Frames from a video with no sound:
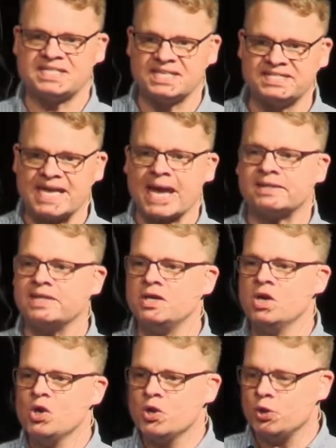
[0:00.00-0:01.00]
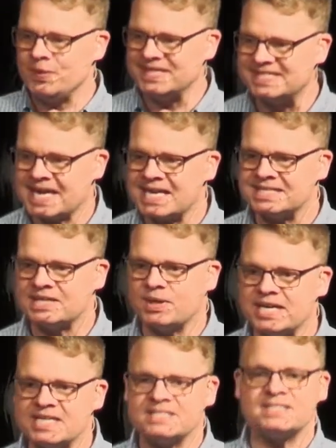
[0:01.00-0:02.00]
is exactly who he says
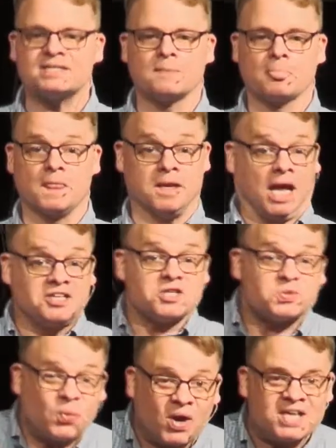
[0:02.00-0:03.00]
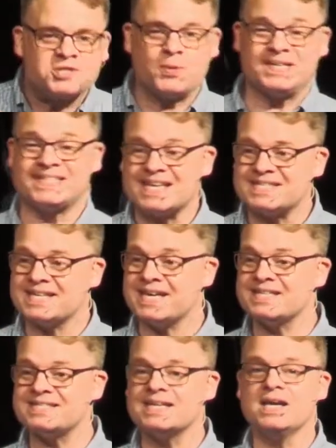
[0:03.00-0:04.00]
he is, not just was, who he says he
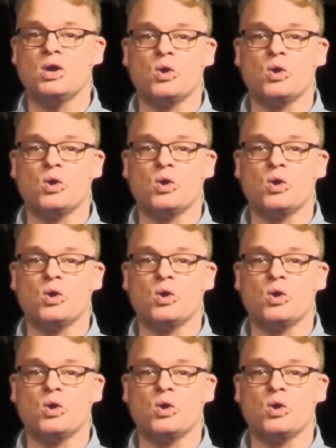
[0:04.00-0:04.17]
is,